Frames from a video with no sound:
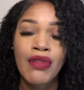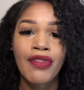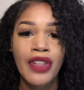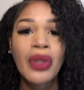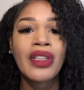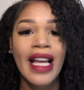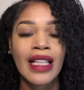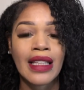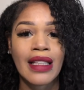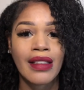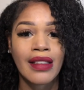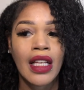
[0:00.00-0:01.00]
you feel like
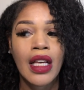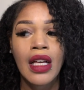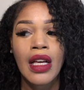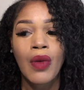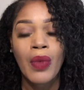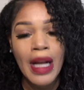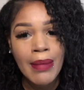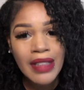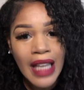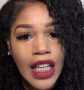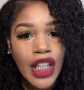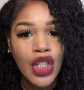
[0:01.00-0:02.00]
this when I'm
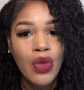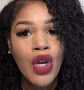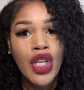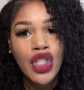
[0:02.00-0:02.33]
telling you,